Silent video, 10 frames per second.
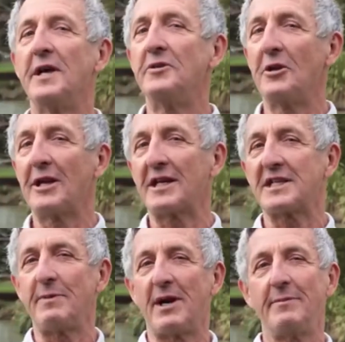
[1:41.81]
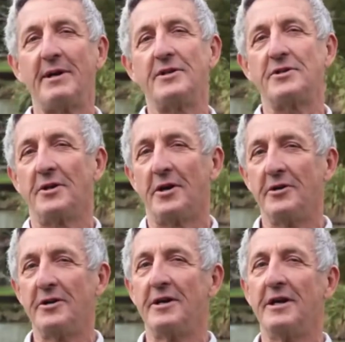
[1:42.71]
They do little experiments, you
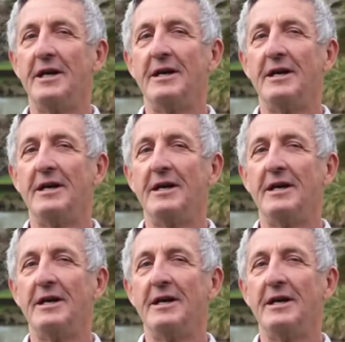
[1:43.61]
know, to